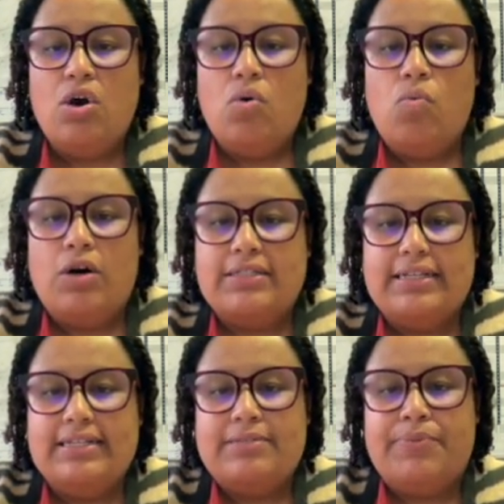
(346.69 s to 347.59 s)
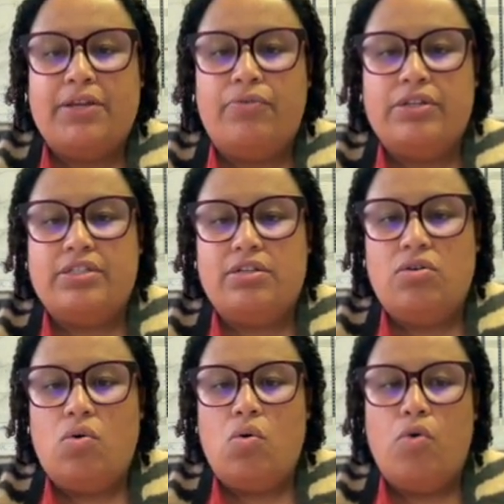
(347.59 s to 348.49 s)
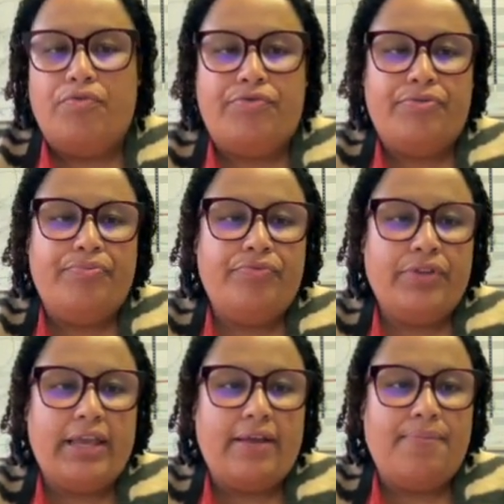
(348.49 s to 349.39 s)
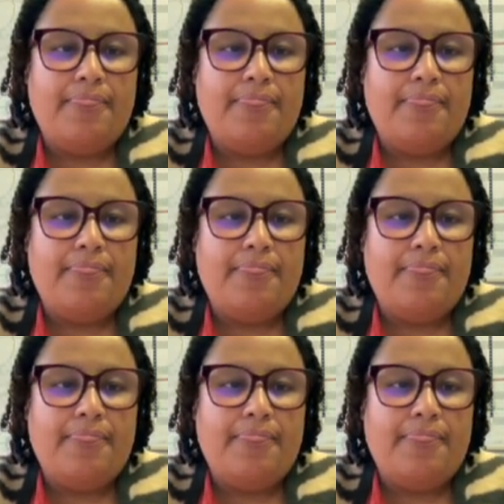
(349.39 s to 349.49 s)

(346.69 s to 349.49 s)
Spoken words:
what is being written off. Okay,